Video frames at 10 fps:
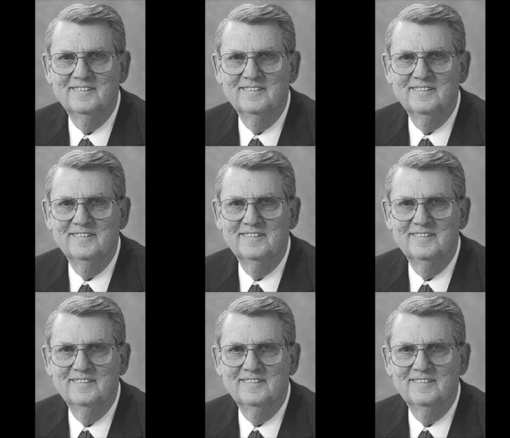
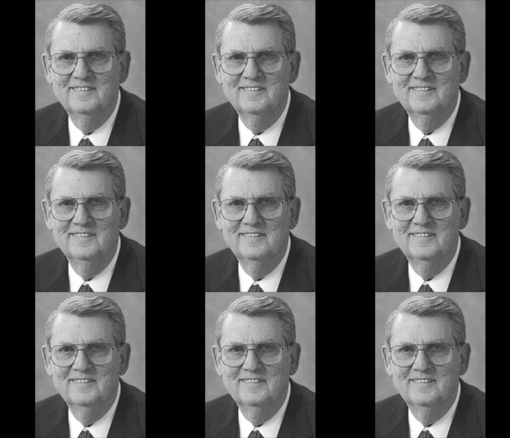
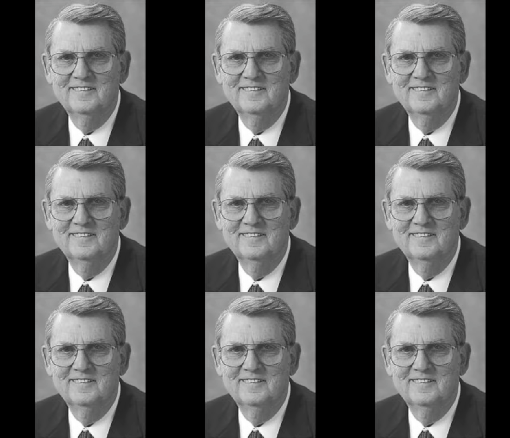(silence)